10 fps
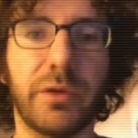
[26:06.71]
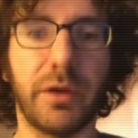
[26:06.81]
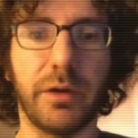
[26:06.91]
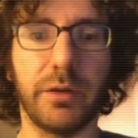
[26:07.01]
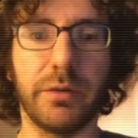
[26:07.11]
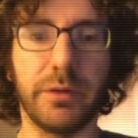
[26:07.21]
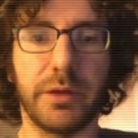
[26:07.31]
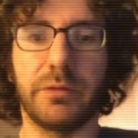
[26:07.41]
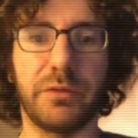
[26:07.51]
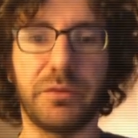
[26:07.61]
like
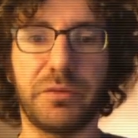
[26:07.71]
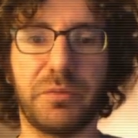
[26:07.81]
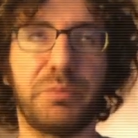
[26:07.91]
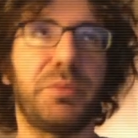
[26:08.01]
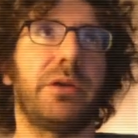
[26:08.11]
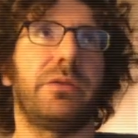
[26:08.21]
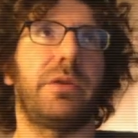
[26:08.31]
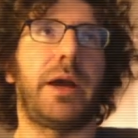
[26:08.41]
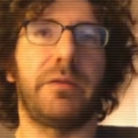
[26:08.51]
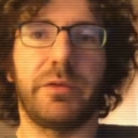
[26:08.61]
just because
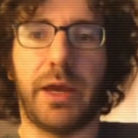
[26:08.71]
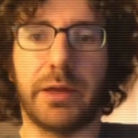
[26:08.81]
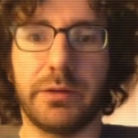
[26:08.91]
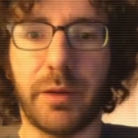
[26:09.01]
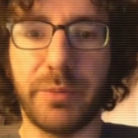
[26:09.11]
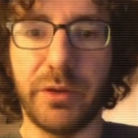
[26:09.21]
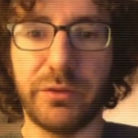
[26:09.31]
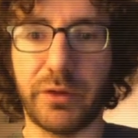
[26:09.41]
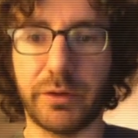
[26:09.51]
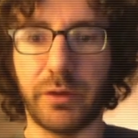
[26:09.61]
their ad companies
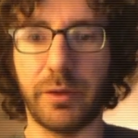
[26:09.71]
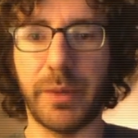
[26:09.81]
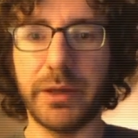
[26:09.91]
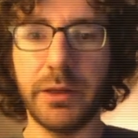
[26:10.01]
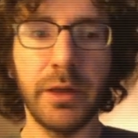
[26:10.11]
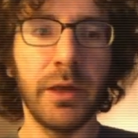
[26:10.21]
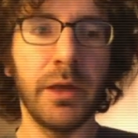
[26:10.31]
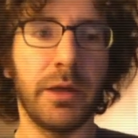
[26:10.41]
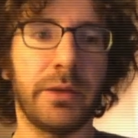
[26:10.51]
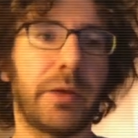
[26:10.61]
sucked all the money.
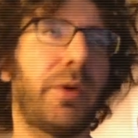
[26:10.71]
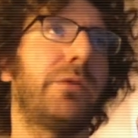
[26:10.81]
And likewise,